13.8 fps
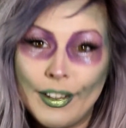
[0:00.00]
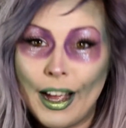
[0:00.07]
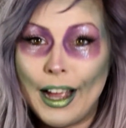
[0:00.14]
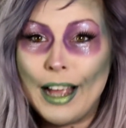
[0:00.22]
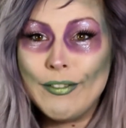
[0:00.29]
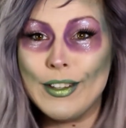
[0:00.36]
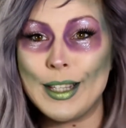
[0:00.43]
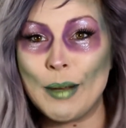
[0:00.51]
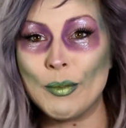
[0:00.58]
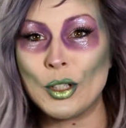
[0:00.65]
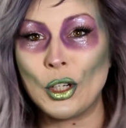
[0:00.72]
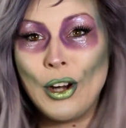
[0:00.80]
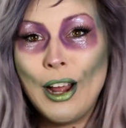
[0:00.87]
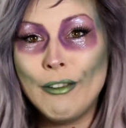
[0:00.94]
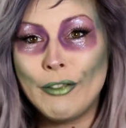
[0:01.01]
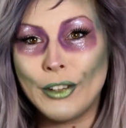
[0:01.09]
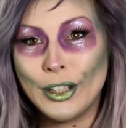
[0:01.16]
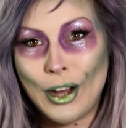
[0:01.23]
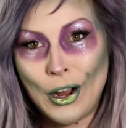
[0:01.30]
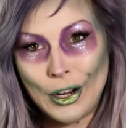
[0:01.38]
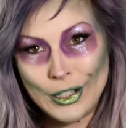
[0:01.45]
I have the same shirt on for
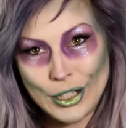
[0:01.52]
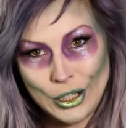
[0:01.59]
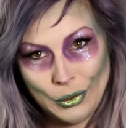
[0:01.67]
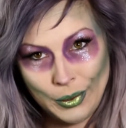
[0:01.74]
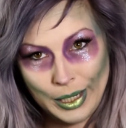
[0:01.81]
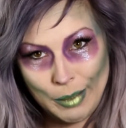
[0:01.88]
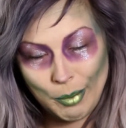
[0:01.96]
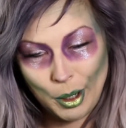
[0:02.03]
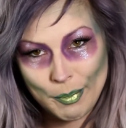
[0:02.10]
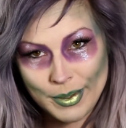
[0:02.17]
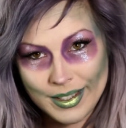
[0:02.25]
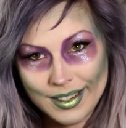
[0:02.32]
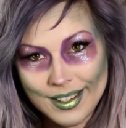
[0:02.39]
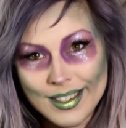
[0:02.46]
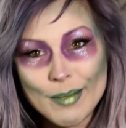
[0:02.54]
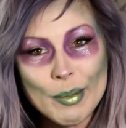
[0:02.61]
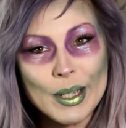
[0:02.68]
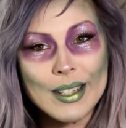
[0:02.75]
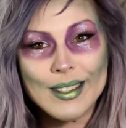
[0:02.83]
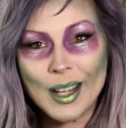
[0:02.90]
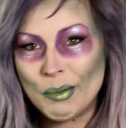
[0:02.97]
continuity purposes
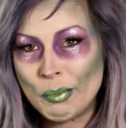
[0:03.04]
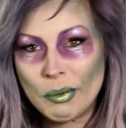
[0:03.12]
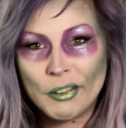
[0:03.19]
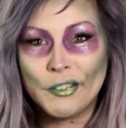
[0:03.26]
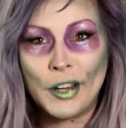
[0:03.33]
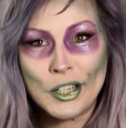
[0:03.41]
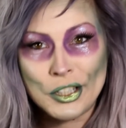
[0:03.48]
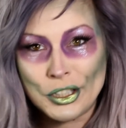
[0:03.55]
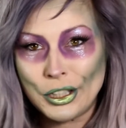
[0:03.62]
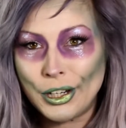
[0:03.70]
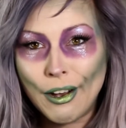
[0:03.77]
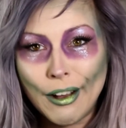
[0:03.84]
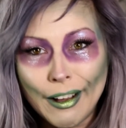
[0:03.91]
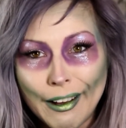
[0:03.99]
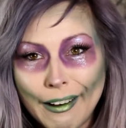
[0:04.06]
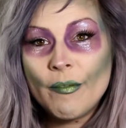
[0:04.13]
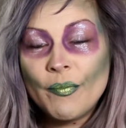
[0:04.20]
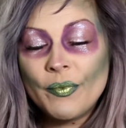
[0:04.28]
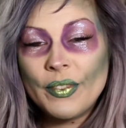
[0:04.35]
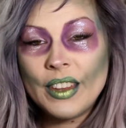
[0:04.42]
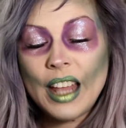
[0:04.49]
because I'm a professional.
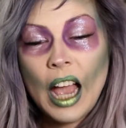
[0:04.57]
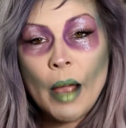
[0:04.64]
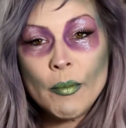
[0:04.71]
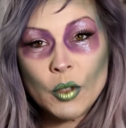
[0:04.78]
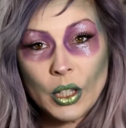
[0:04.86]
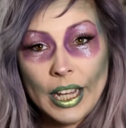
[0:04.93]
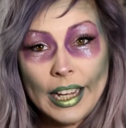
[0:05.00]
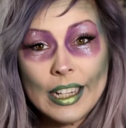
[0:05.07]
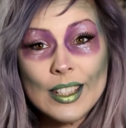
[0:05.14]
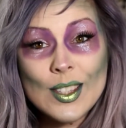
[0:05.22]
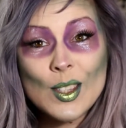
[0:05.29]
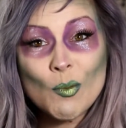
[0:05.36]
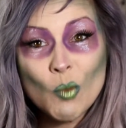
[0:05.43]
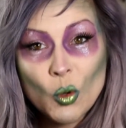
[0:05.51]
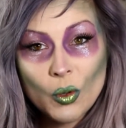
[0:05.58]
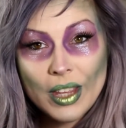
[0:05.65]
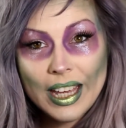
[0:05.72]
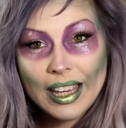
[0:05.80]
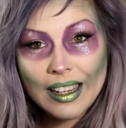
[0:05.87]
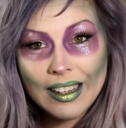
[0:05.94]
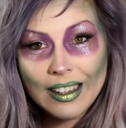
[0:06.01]
I'm drinking a
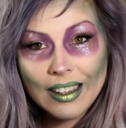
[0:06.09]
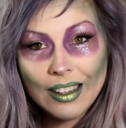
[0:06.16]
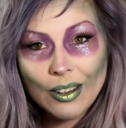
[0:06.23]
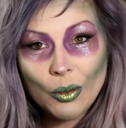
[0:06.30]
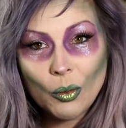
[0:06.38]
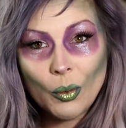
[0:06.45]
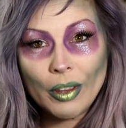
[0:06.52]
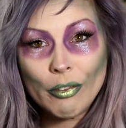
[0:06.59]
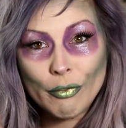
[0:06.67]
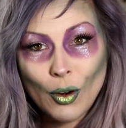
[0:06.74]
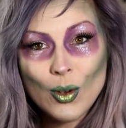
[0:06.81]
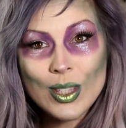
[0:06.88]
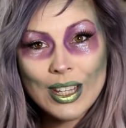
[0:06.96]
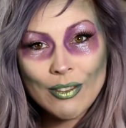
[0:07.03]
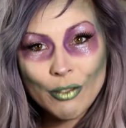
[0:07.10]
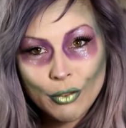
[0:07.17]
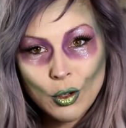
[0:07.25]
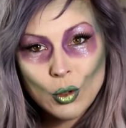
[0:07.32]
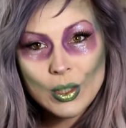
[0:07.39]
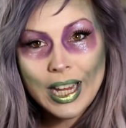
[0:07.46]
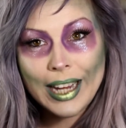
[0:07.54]
smoothie with frozen
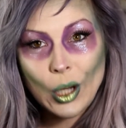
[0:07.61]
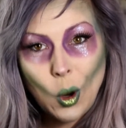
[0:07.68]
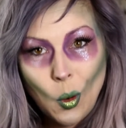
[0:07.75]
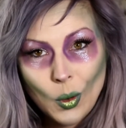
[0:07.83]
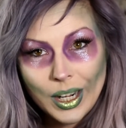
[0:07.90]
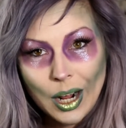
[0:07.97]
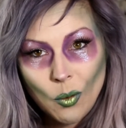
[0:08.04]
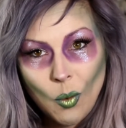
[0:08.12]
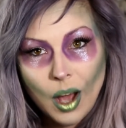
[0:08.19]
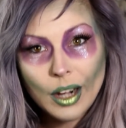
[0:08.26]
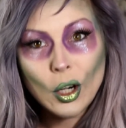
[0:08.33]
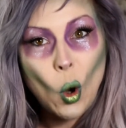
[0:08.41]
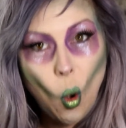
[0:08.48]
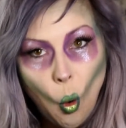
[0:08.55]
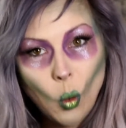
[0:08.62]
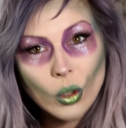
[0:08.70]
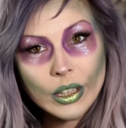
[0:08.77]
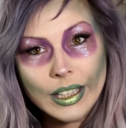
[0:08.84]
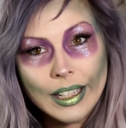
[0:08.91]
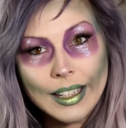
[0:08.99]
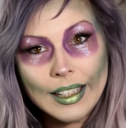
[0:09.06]
fruit and coconut water
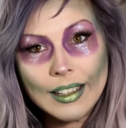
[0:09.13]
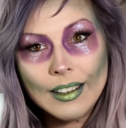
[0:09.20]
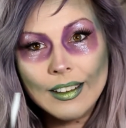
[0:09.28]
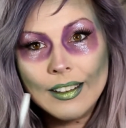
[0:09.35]
only.